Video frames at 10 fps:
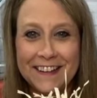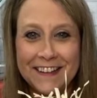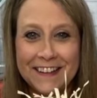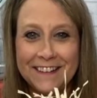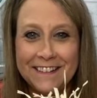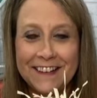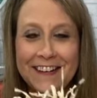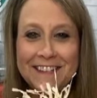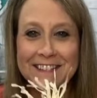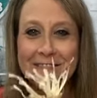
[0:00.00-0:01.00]
oh,
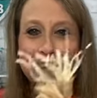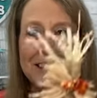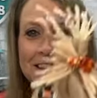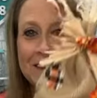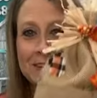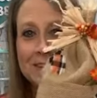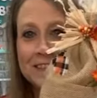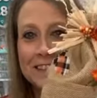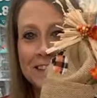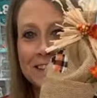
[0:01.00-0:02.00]
isn't he so cute?
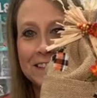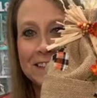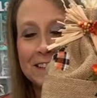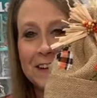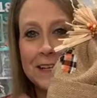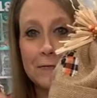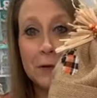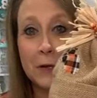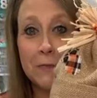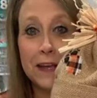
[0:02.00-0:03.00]
So I had to
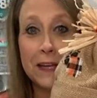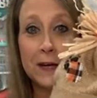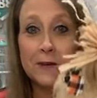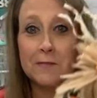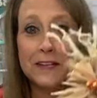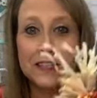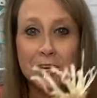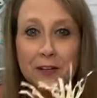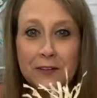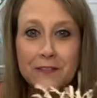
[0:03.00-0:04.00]
put him back here on my
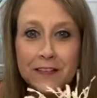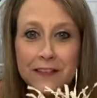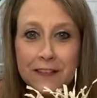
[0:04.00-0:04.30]
shelf.